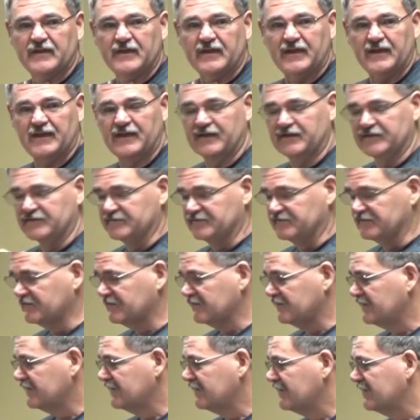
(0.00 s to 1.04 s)
and
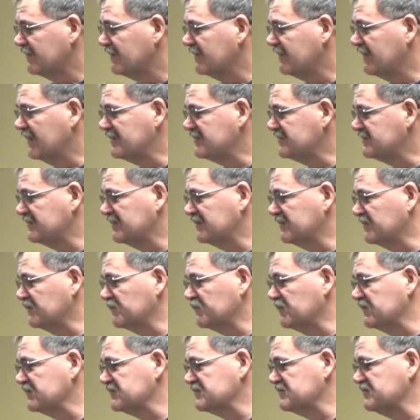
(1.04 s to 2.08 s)
they said there
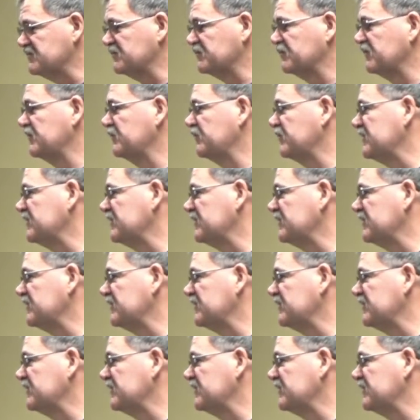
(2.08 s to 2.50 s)
was no